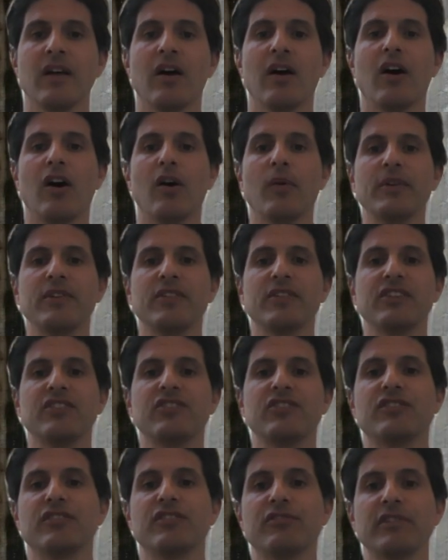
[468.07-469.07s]
always
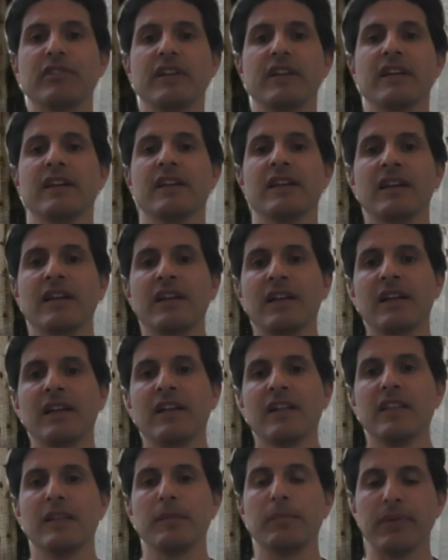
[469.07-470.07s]
considering
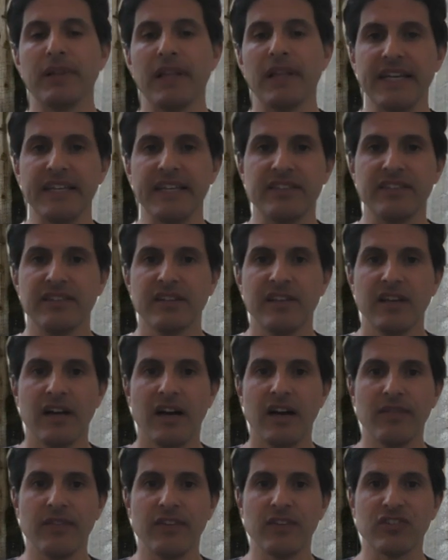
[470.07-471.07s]
the plight
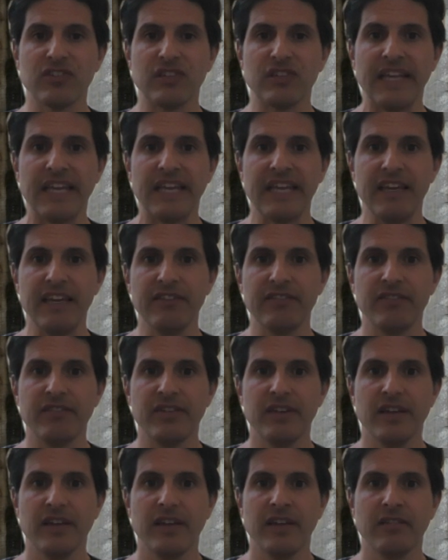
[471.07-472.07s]
of the slave
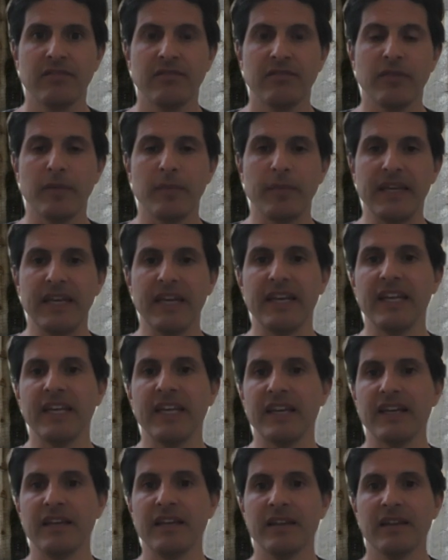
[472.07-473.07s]
from the
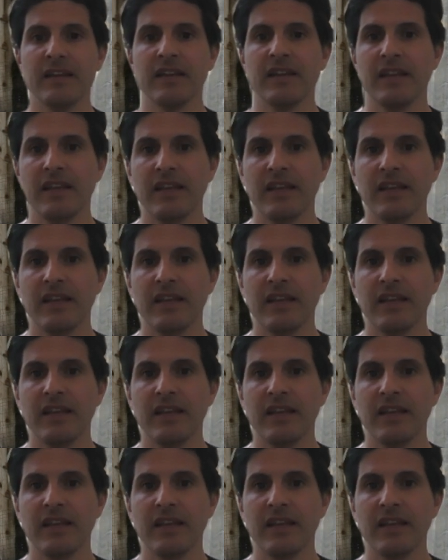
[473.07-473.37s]
beginning,